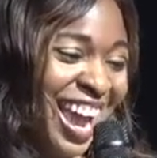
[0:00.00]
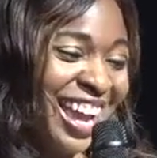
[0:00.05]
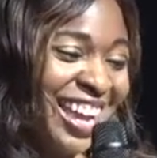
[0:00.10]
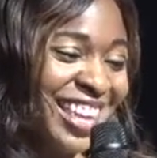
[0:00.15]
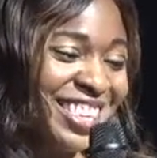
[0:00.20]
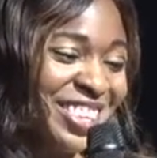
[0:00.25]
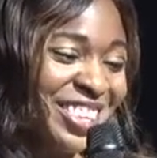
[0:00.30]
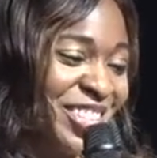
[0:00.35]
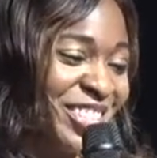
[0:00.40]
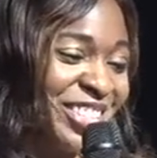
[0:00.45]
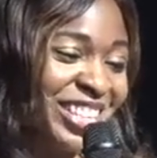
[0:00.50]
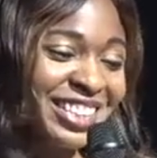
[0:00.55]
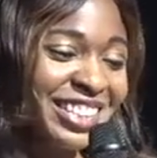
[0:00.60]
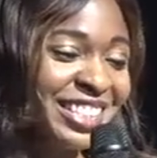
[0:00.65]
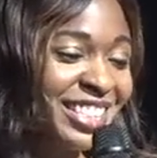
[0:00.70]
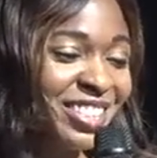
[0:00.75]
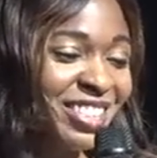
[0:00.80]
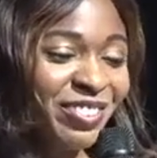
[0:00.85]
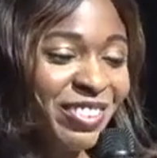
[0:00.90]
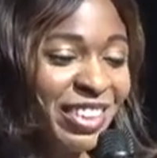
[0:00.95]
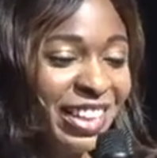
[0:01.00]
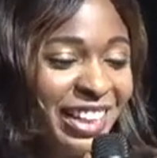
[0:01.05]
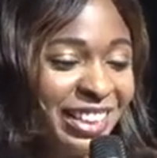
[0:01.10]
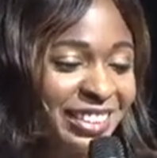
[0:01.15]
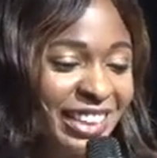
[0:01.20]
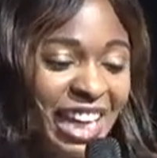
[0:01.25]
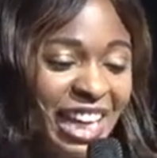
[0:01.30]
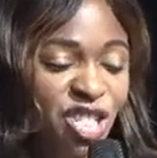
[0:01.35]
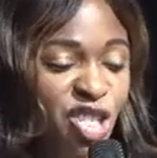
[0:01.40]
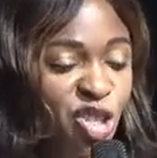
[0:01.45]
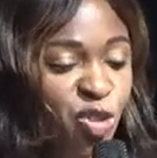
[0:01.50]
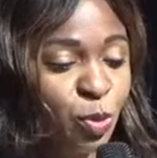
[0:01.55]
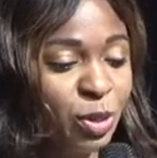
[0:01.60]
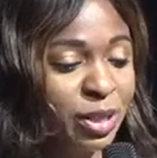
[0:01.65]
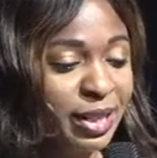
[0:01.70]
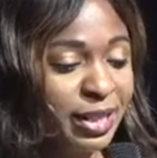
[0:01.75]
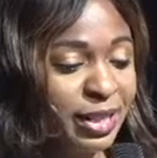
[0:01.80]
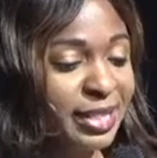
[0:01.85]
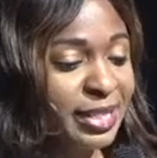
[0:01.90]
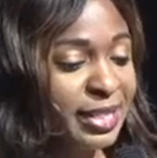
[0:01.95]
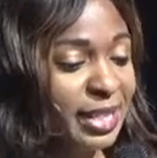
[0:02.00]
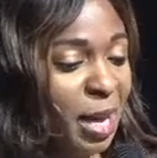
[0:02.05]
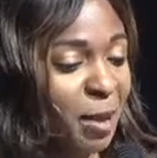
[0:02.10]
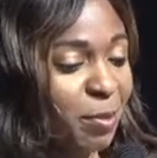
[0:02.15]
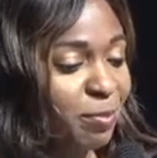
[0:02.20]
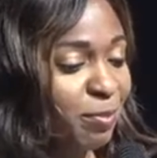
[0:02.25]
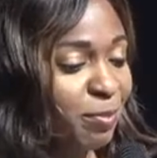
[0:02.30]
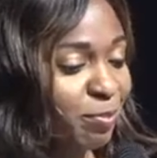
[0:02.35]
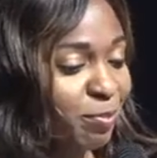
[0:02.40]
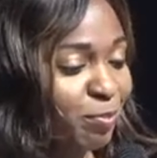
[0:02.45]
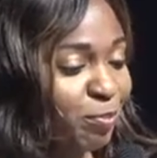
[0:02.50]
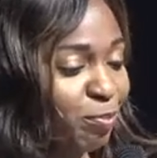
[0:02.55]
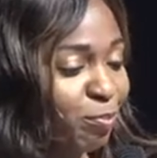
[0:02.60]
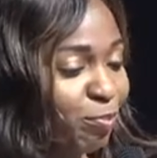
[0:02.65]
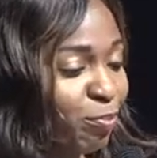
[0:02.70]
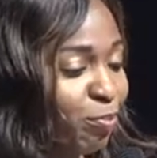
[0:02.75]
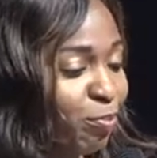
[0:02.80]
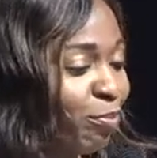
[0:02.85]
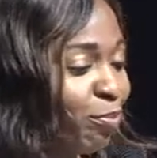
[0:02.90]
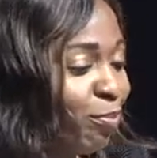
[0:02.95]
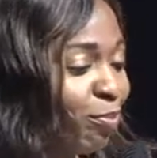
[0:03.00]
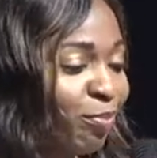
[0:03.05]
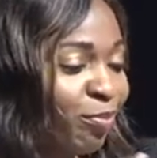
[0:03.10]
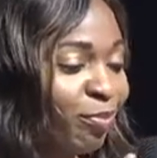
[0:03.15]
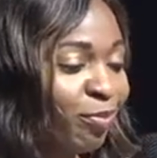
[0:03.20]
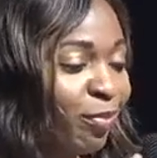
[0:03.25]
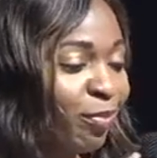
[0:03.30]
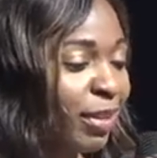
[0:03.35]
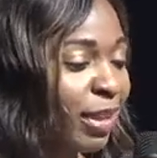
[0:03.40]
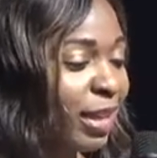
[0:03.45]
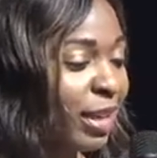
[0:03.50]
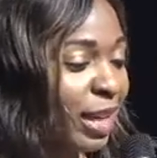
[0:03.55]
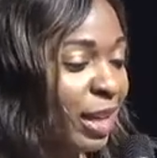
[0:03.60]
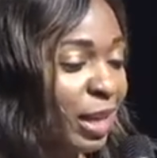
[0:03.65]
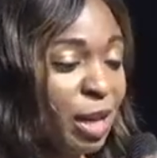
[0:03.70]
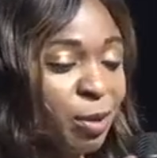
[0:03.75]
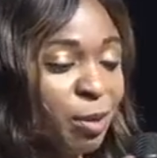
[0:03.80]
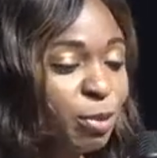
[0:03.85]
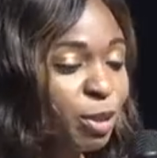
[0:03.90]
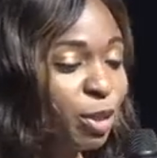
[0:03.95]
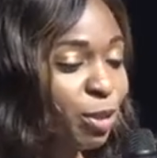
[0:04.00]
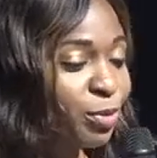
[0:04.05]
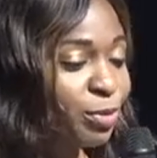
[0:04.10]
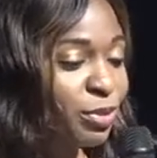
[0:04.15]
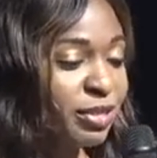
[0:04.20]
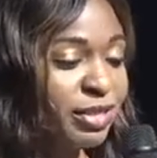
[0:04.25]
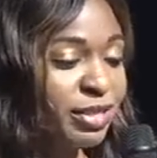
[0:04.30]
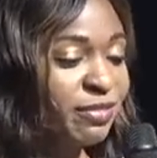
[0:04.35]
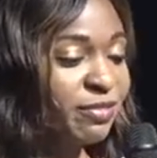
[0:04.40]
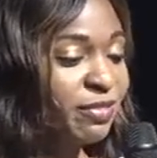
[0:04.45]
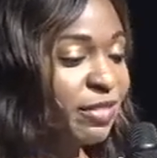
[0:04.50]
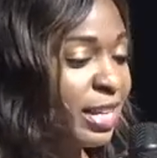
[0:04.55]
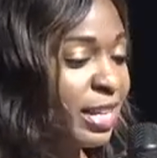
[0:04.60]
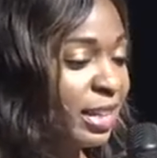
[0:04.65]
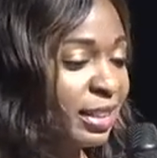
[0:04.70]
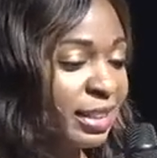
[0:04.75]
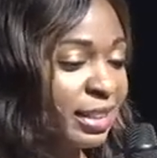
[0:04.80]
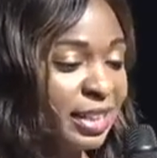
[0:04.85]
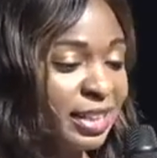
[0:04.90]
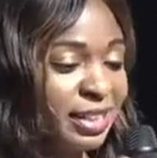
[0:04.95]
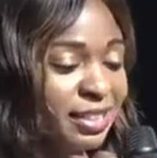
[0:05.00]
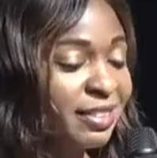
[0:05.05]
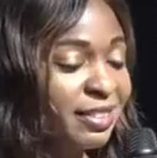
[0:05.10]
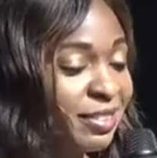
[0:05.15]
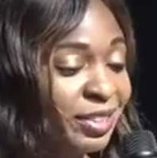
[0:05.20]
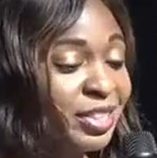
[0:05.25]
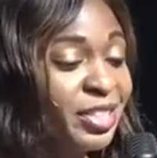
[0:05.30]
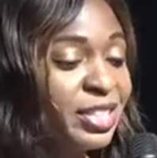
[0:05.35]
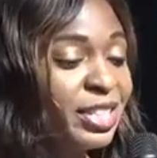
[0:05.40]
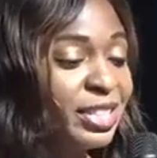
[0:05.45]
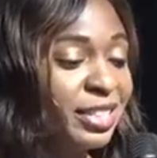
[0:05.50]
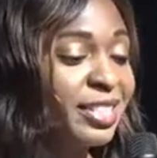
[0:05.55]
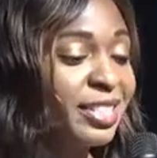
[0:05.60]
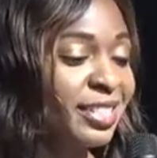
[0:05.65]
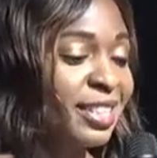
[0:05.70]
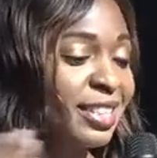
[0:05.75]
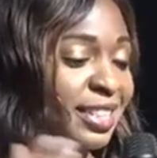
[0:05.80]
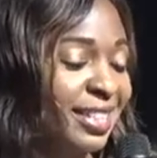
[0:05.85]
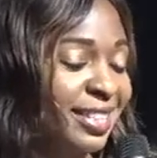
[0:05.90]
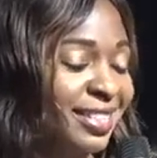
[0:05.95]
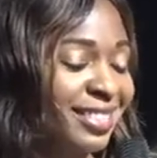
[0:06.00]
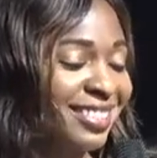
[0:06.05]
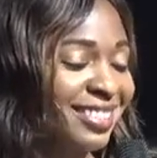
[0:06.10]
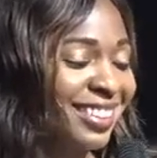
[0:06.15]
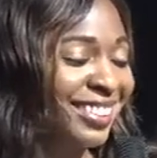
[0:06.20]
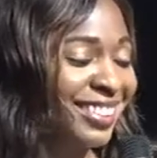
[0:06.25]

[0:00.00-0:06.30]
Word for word: There's a list of things I just wouldn't accept abuse, infidelity. There's a, there's a list.